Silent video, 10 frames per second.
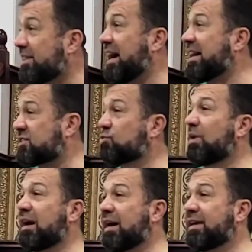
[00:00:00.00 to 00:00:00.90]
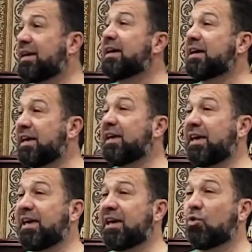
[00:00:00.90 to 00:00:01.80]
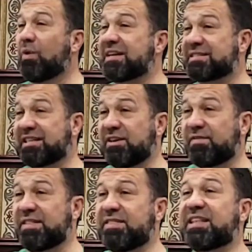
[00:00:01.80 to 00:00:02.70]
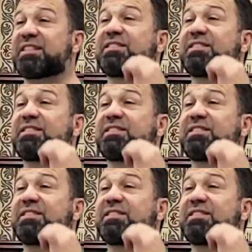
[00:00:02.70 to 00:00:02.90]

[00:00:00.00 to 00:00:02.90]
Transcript: That's why he was given the